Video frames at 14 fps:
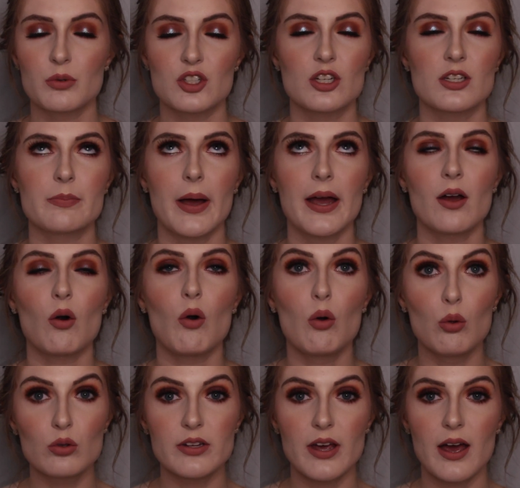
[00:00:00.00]
which is my
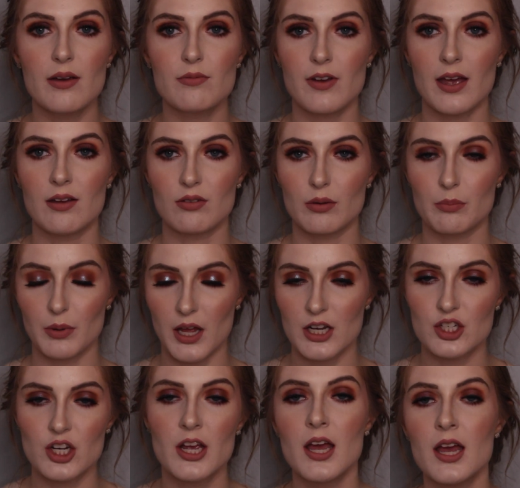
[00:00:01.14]
all-time favorite
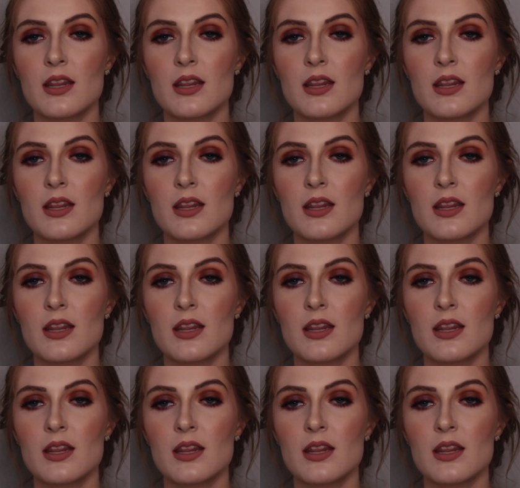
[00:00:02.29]
blush.